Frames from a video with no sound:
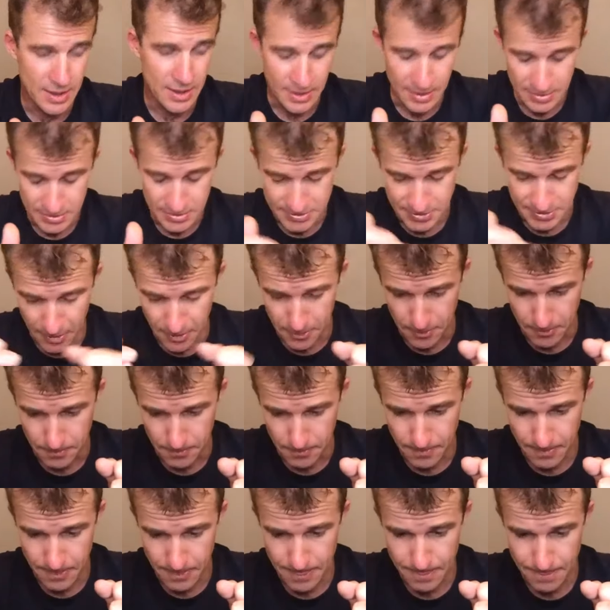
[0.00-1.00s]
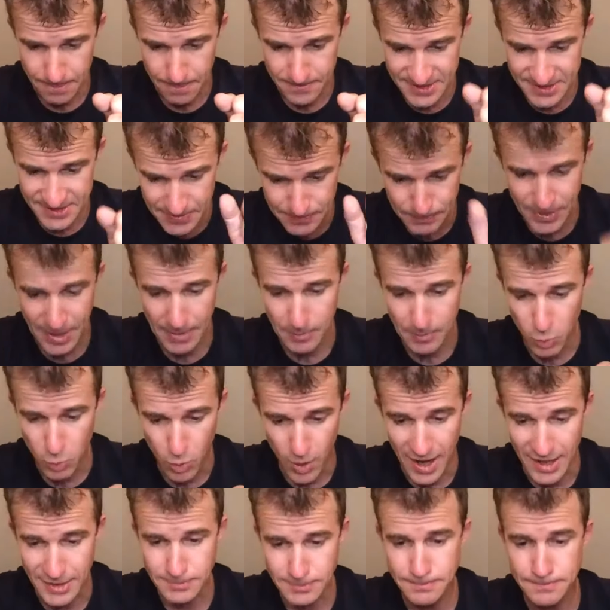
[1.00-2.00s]
So tip number
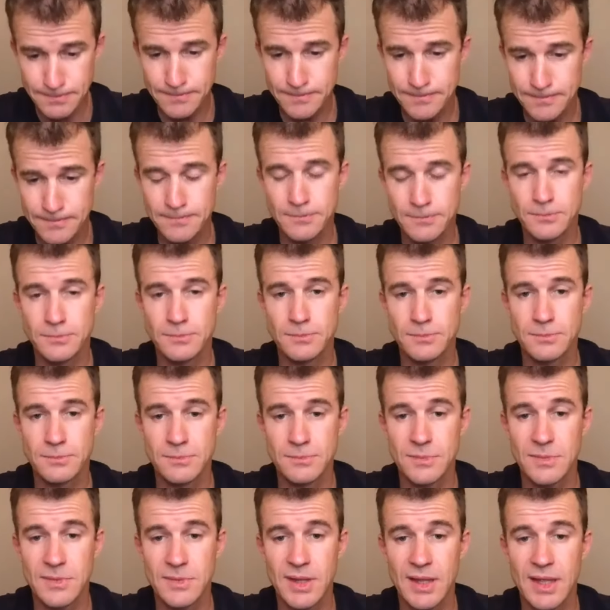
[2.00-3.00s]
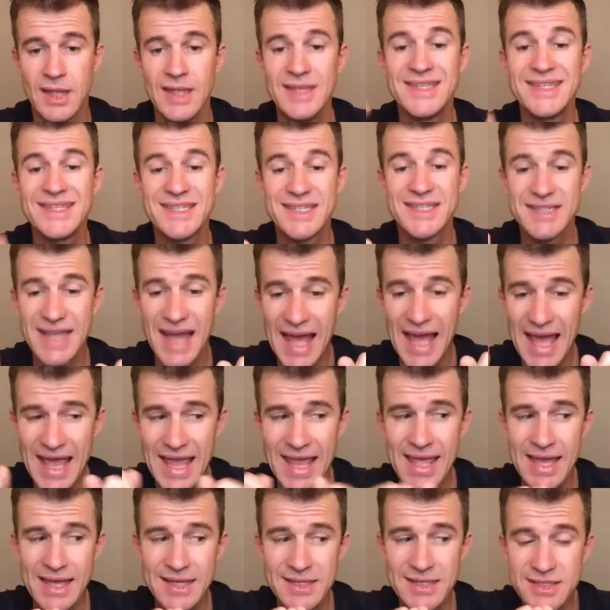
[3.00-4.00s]
one is
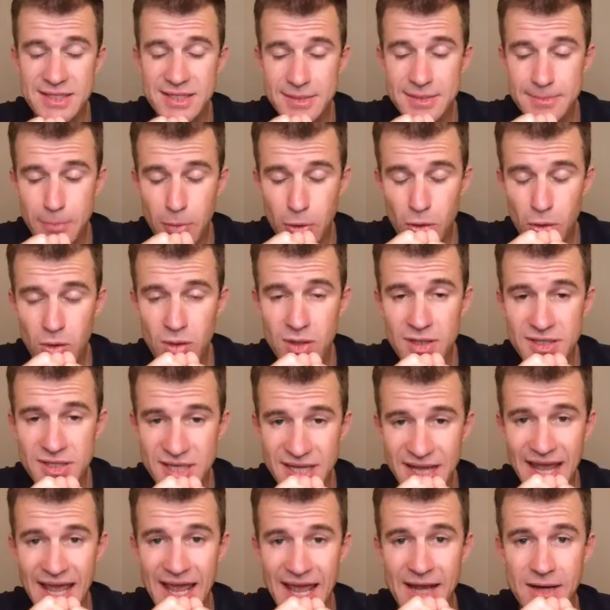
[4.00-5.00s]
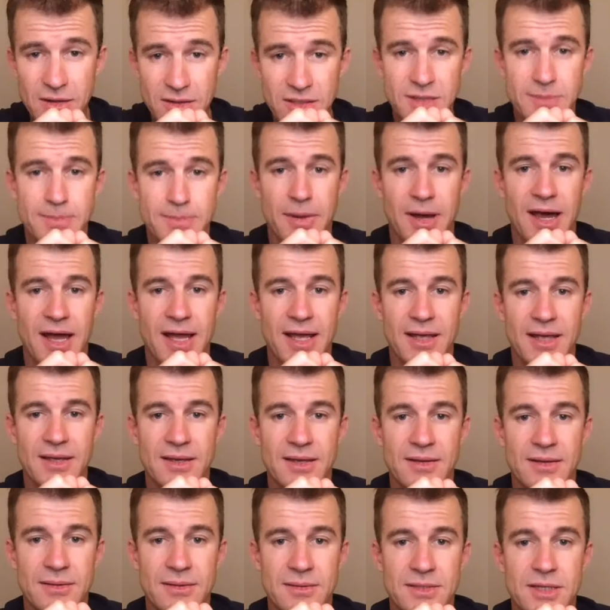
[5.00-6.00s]
stay as small as you can on your bike.
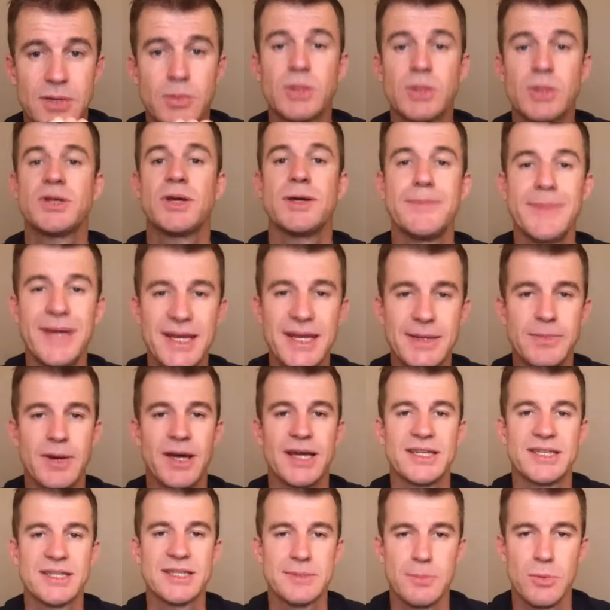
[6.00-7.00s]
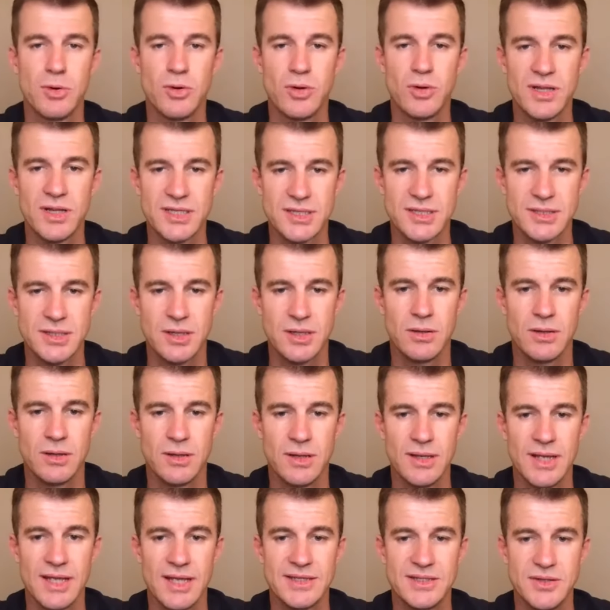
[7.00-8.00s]
So what do I mean by as small as,
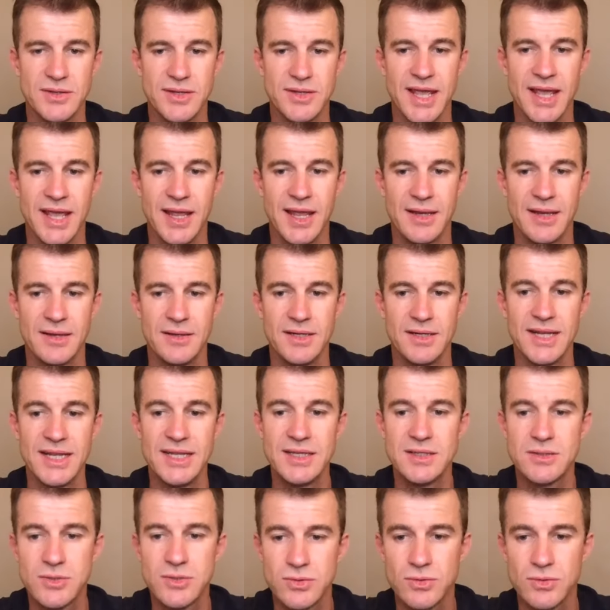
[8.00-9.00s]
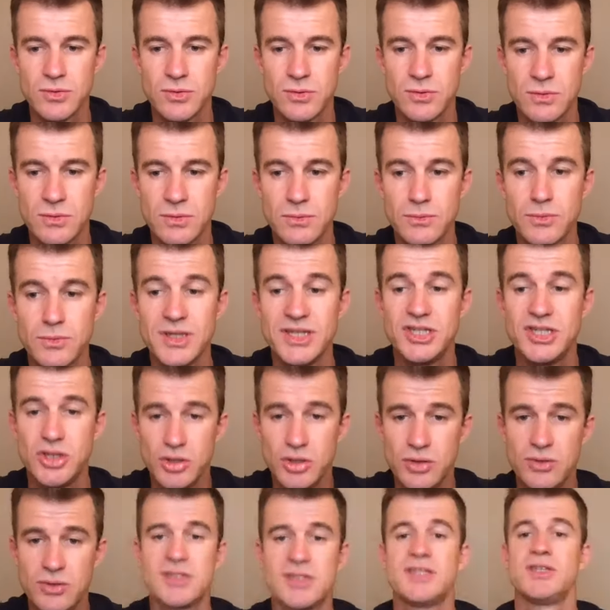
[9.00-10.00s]
as you can? You need to
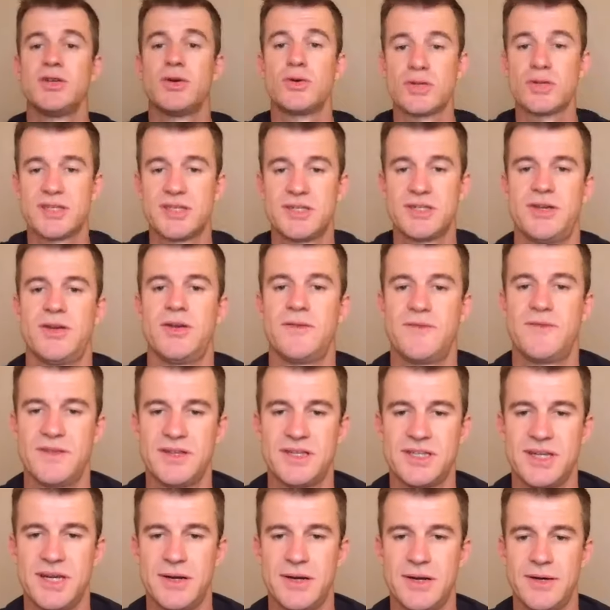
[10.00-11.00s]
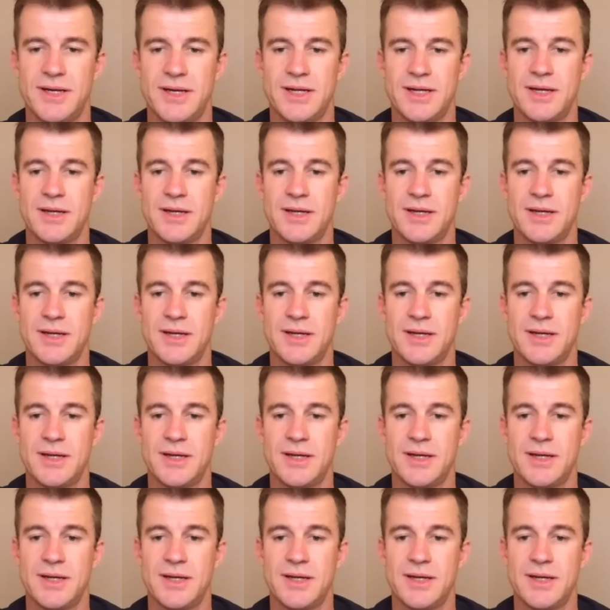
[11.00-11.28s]
reduce your surface area.